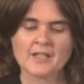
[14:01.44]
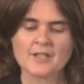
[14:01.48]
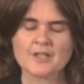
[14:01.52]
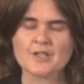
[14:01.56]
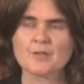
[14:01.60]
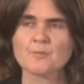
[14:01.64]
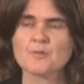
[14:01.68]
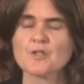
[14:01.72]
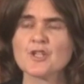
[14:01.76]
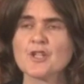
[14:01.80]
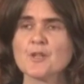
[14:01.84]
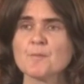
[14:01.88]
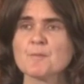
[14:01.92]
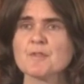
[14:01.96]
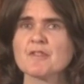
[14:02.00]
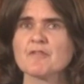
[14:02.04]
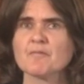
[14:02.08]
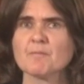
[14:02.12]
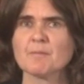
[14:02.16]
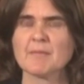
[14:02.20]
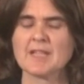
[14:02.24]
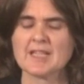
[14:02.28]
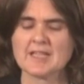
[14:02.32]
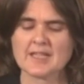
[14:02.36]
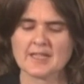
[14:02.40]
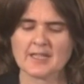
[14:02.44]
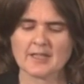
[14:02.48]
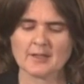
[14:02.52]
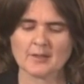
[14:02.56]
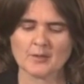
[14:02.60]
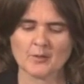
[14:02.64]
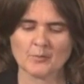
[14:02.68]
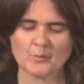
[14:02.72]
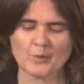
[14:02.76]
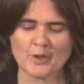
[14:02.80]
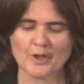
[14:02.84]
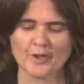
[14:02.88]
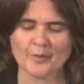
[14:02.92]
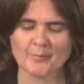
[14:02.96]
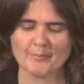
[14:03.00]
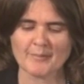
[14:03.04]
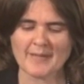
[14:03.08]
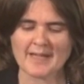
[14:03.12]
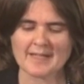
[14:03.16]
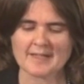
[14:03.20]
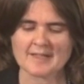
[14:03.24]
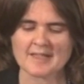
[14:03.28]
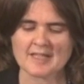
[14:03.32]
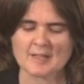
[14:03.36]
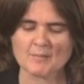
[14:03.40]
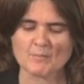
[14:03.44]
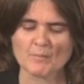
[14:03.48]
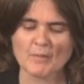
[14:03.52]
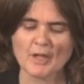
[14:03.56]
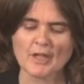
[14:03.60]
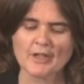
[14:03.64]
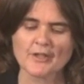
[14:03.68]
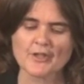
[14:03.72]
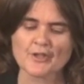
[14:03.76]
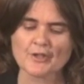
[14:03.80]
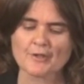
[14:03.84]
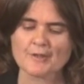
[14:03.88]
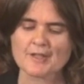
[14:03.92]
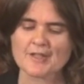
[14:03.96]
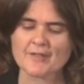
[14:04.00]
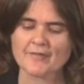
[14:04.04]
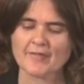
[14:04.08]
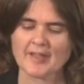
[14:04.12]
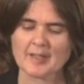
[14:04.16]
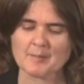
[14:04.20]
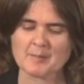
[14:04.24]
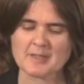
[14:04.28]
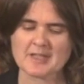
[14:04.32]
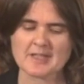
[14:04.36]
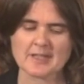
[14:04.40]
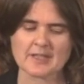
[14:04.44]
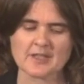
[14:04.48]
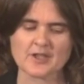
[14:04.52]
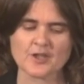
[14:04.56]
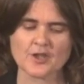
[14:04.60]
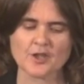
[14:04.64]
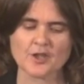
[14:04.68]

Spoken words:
So in terms of meeting what Maxime Molyneux has famously